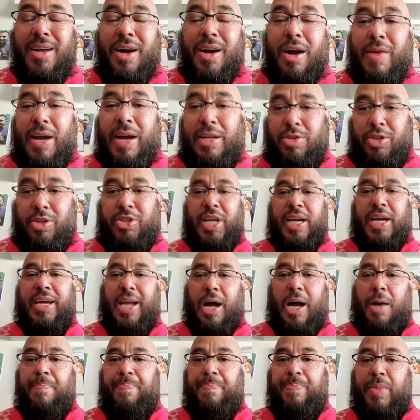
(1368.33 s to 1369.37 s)
All right, so check it
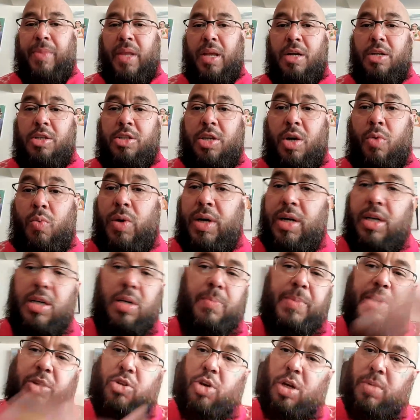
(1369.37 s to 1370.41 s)
out. So we're going to
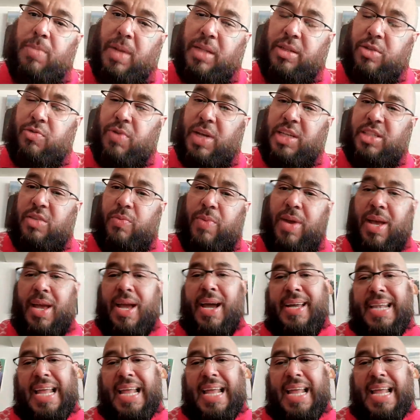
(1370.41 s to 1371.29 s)
be talking about this relationship.